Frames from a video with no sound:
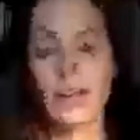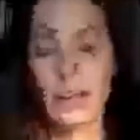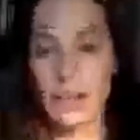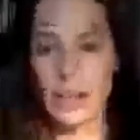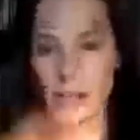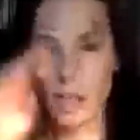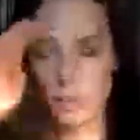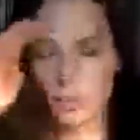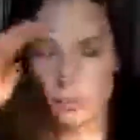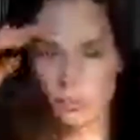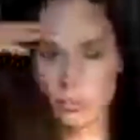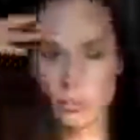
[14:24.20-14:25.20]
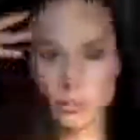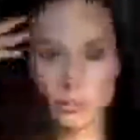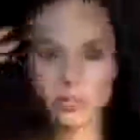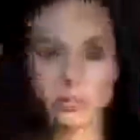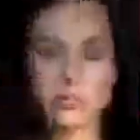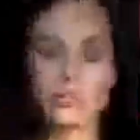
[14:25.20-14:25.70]
Let go.
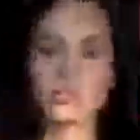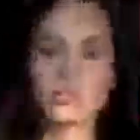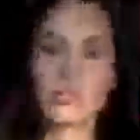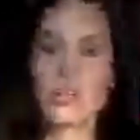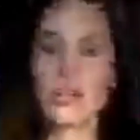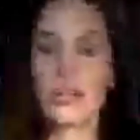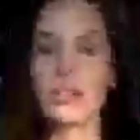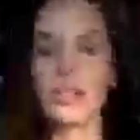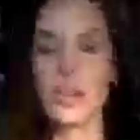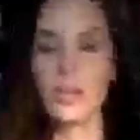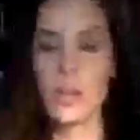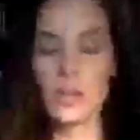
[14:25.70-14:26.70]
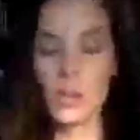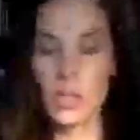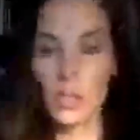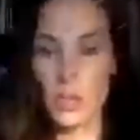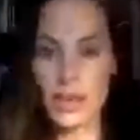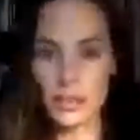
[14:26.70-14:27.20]
Sit with your
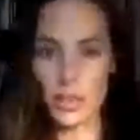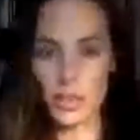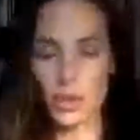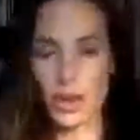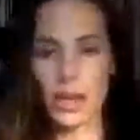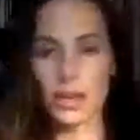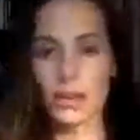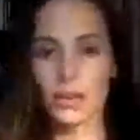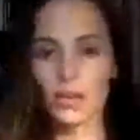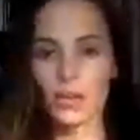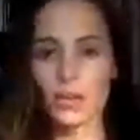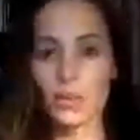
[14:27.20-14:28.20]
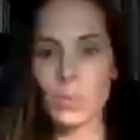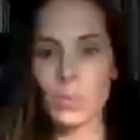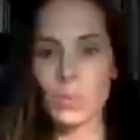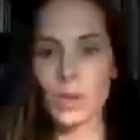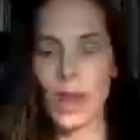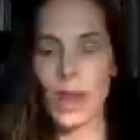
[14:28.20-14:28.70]
spine straight. You can
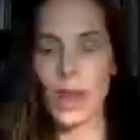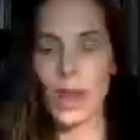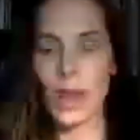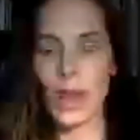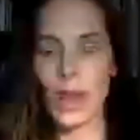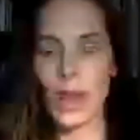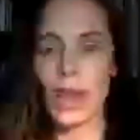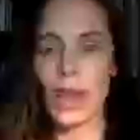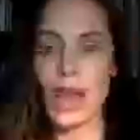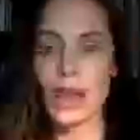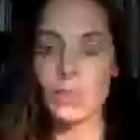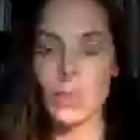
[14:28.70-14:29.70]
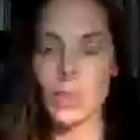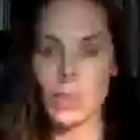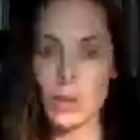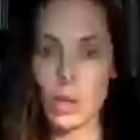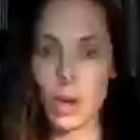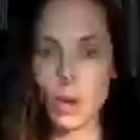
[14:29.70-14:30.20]
put your hands in your lap or in
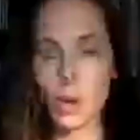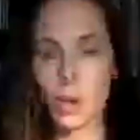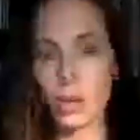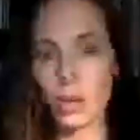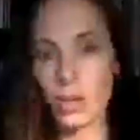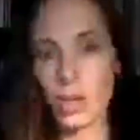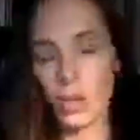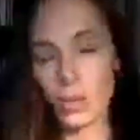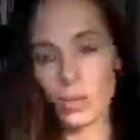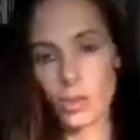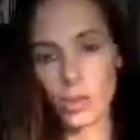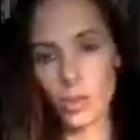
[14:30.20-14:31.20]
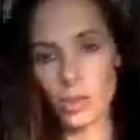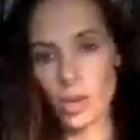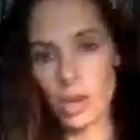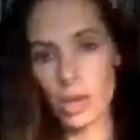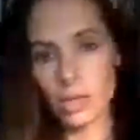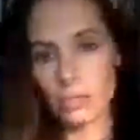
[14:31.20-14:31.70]
your heart, your
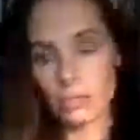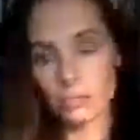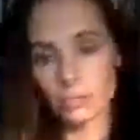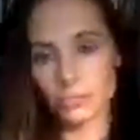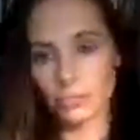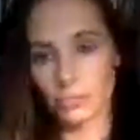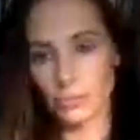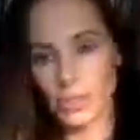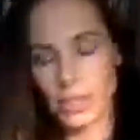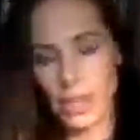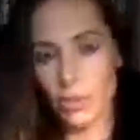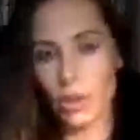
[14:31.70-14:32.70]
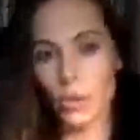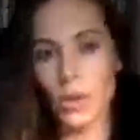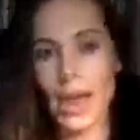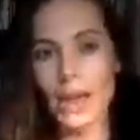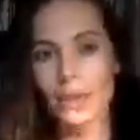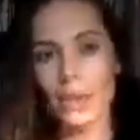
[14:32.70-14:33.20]
sacral,
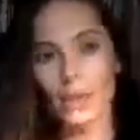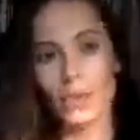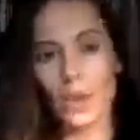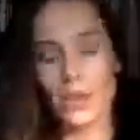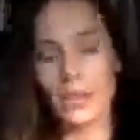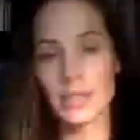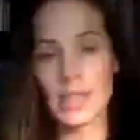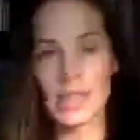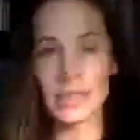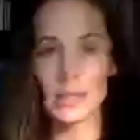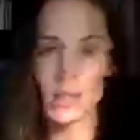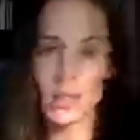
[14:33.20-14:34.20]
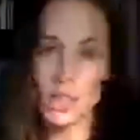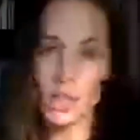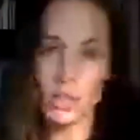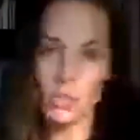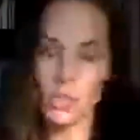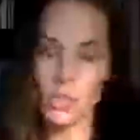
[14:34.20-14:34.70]
whatever resonates with
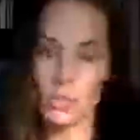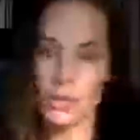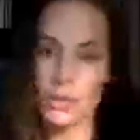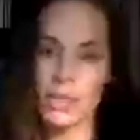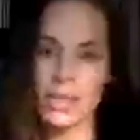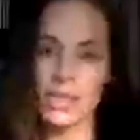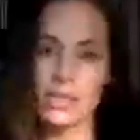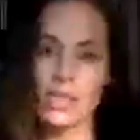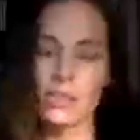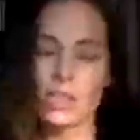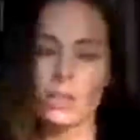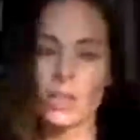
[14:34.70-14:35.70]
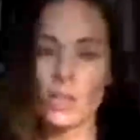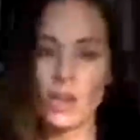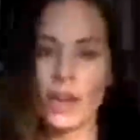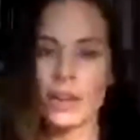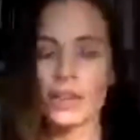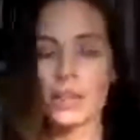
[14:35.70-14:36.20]
you. But sometimes it's easy. Just put your
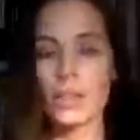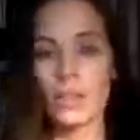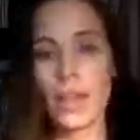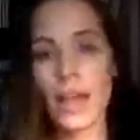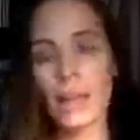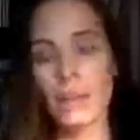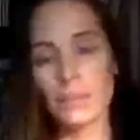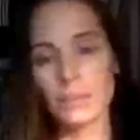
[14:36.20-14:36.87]
hands in your lap.